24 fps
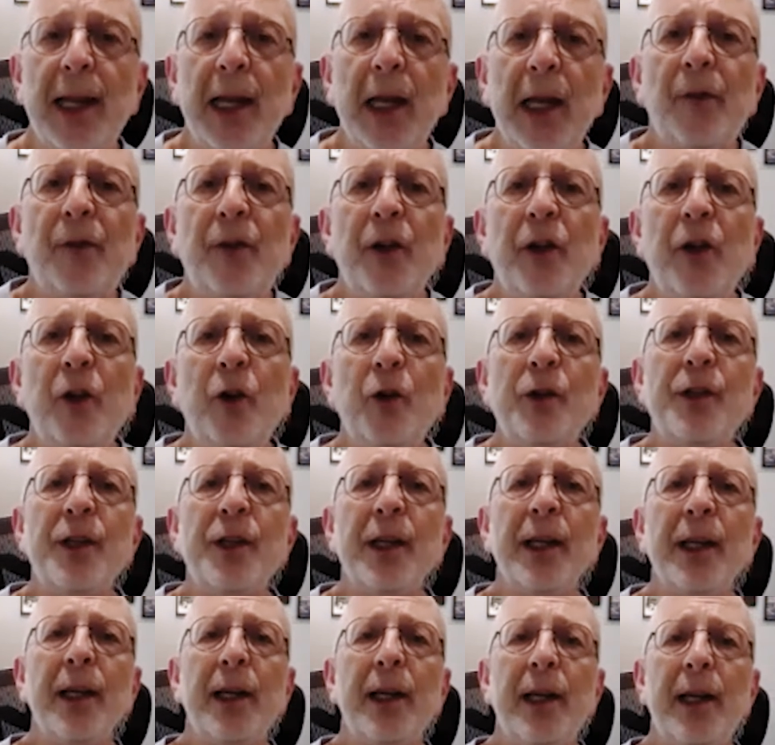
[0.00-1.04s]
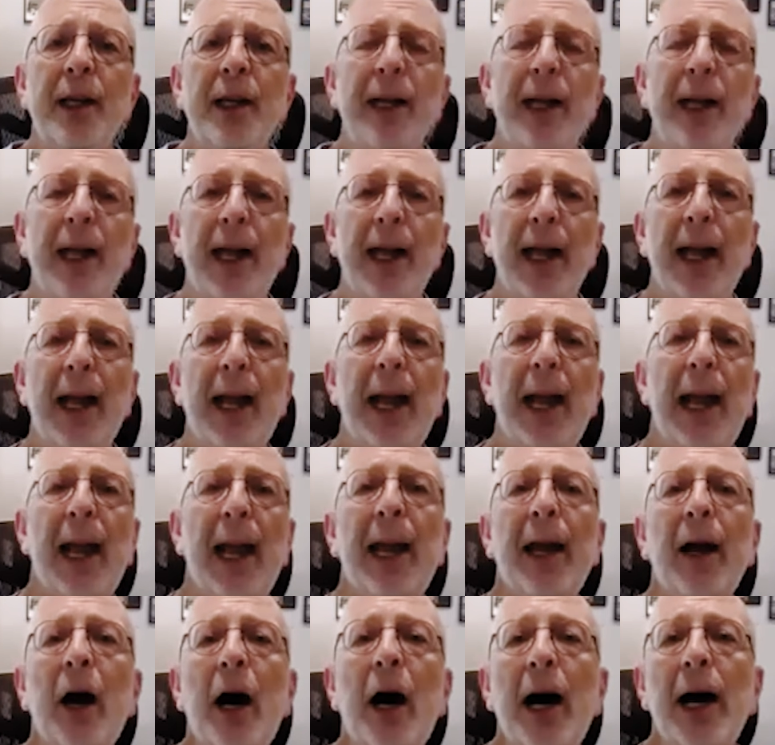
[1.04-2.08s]
If you're using
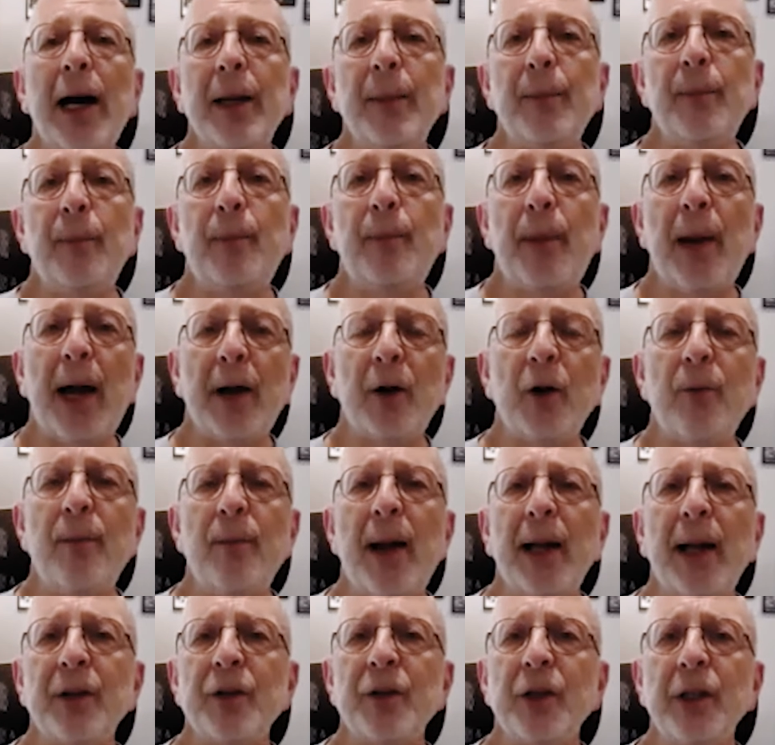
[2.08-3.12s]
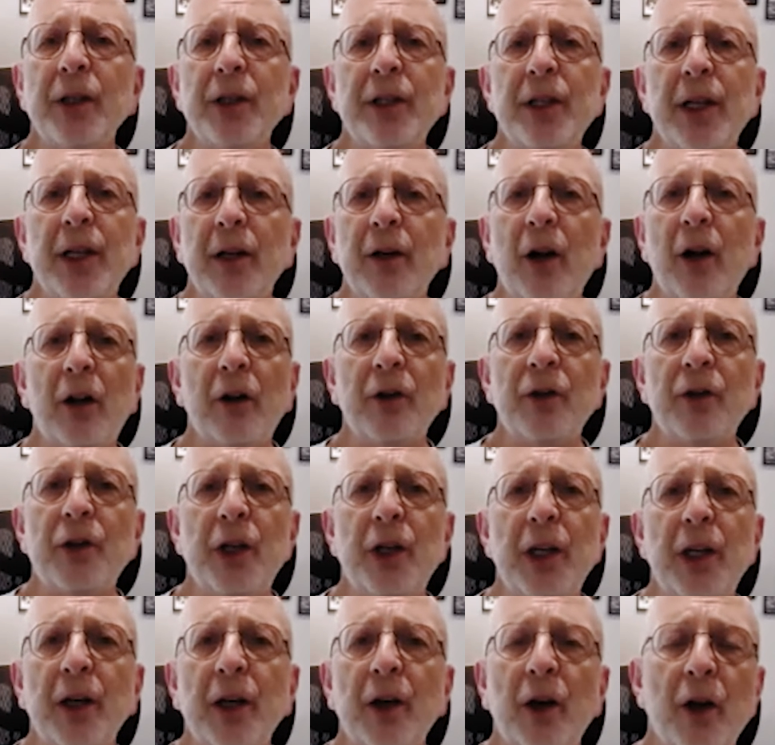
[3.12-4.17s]
AI, pattern matching
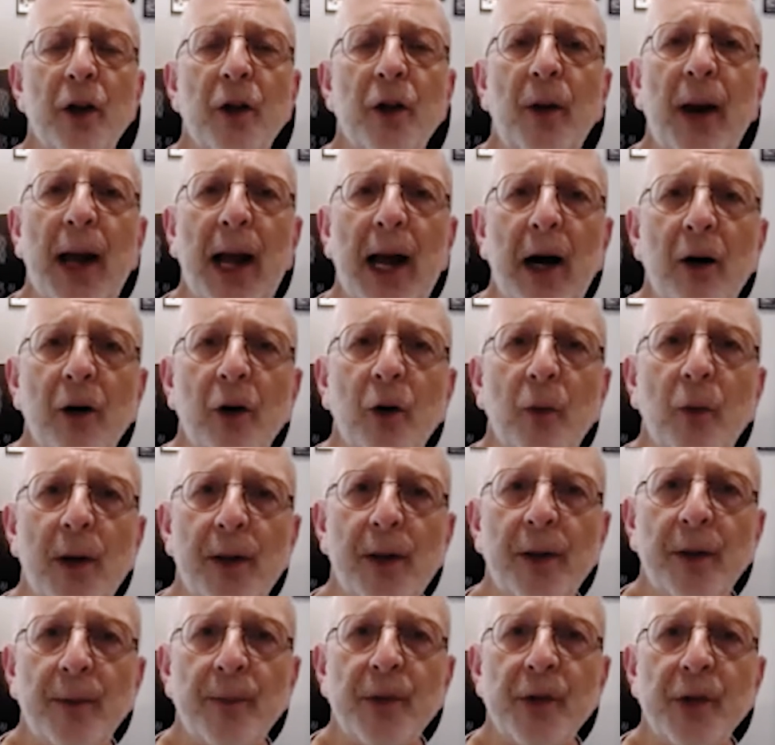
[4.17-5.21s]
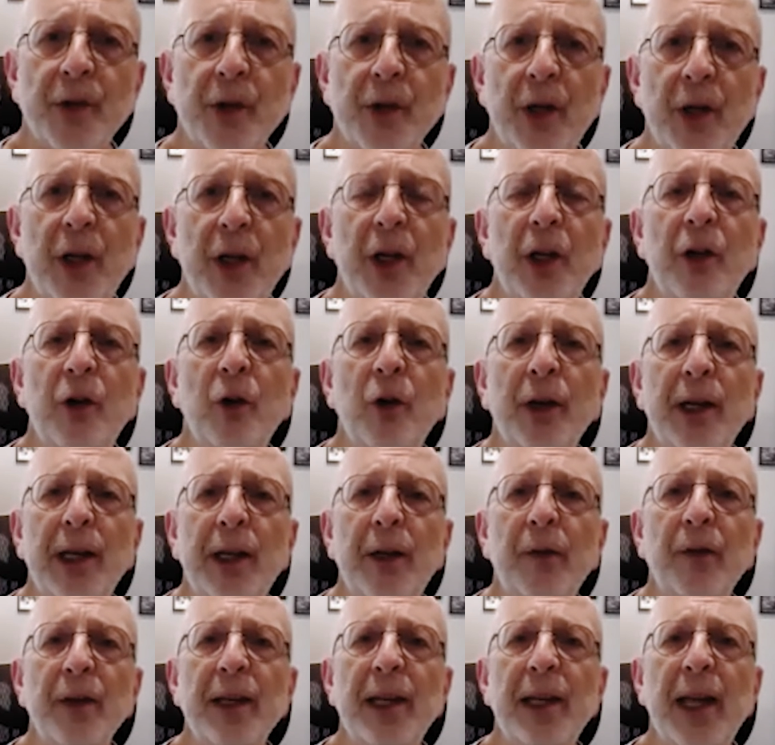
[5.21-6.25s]
technology, and other algorithms, you can
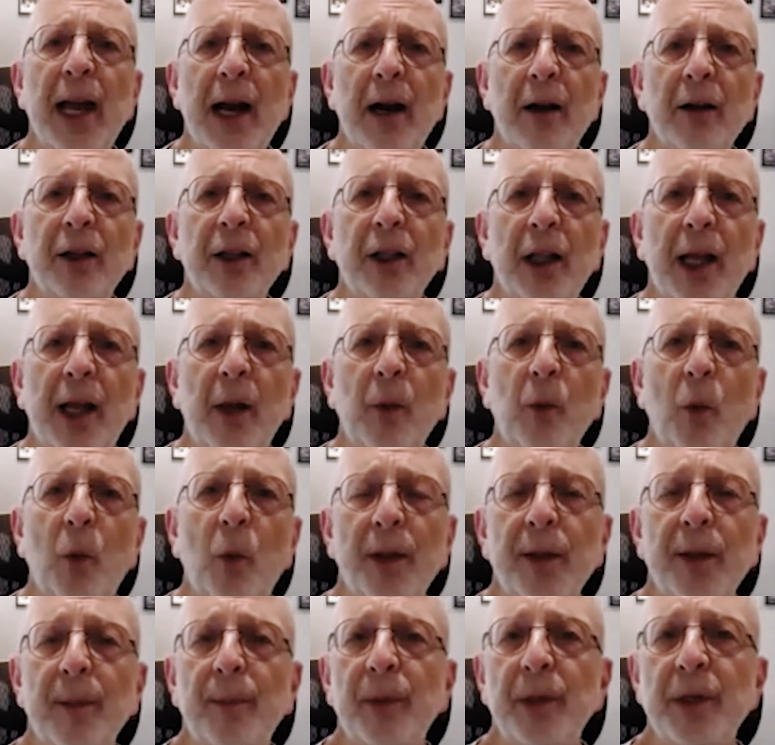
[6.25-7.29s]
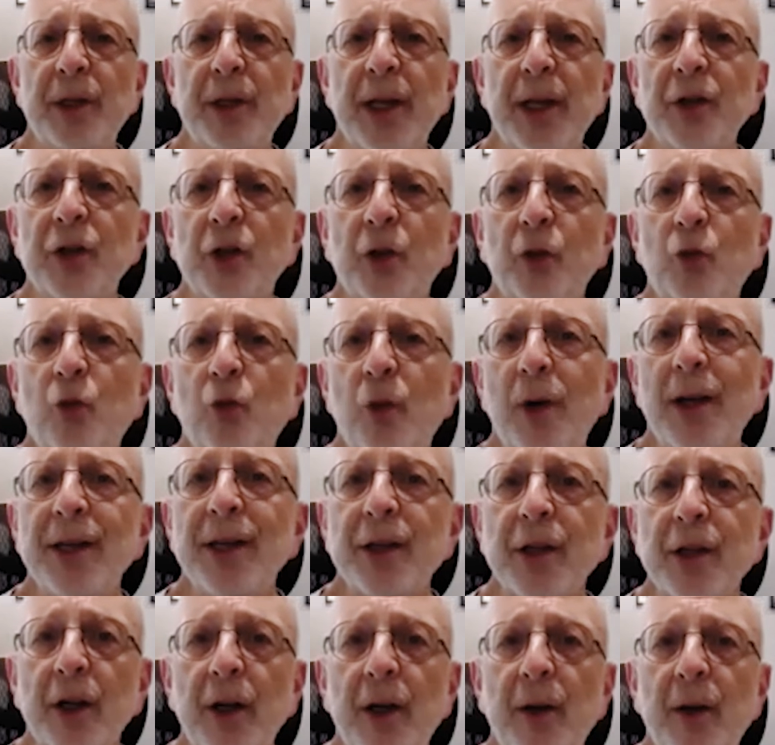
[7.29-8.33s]
even calculate what the potential
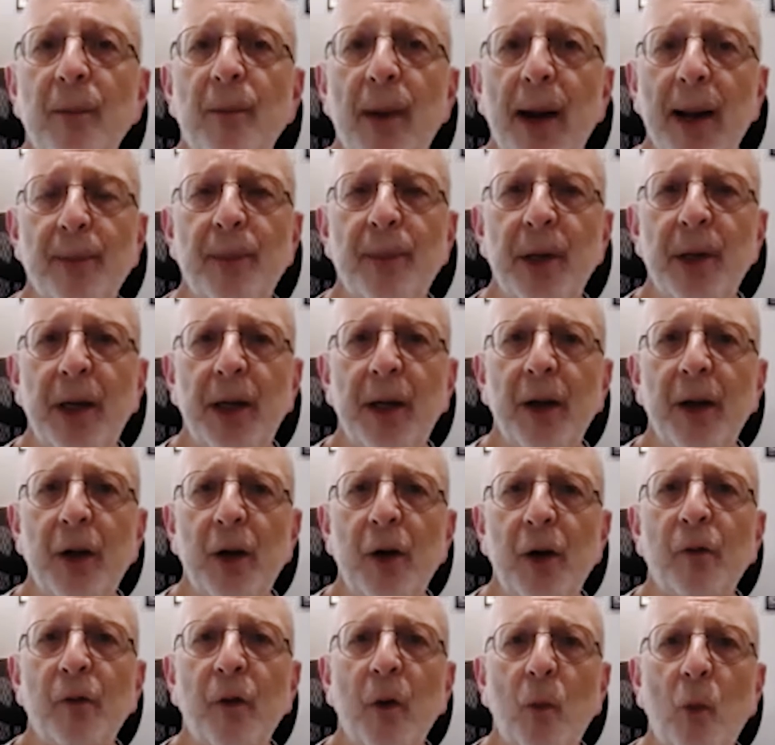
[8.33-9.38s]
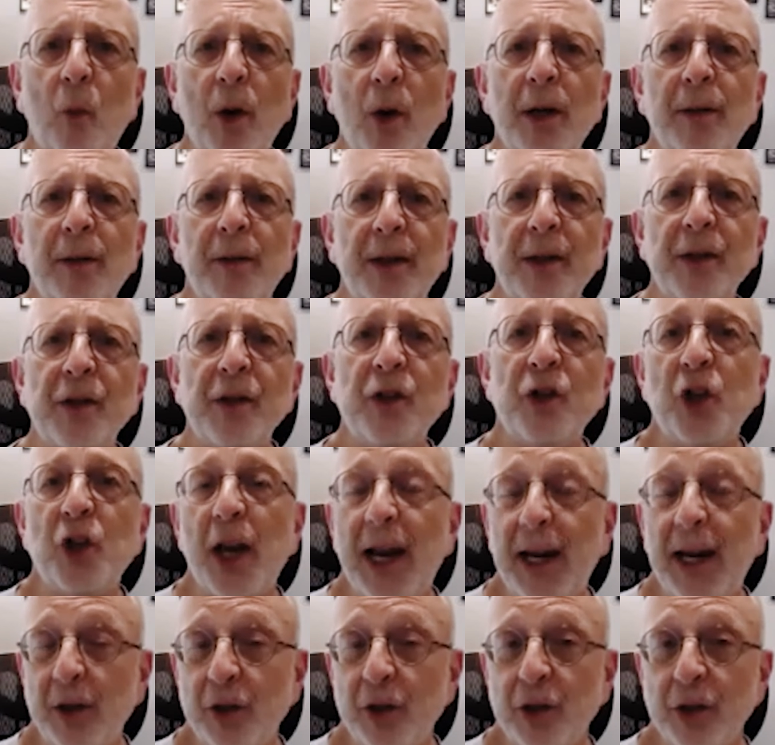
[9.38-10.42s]
risk might be from one of these
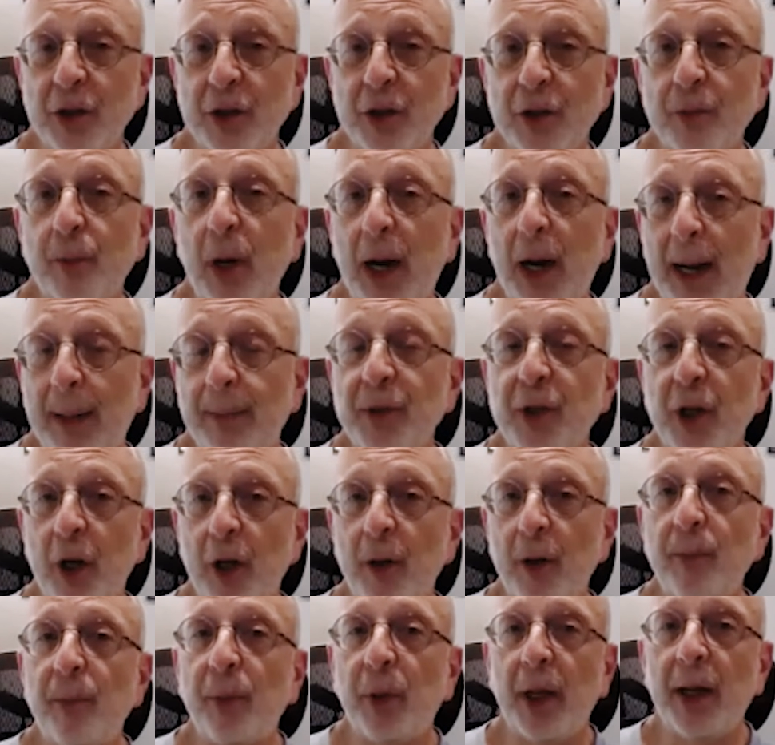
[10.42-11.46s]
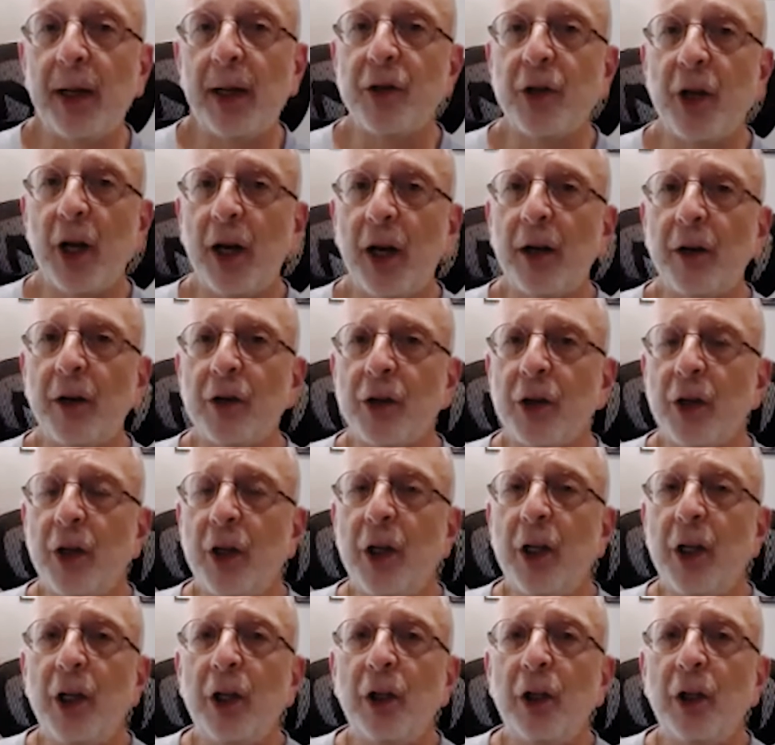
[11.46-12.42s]
changes, perhaps an unplanned change.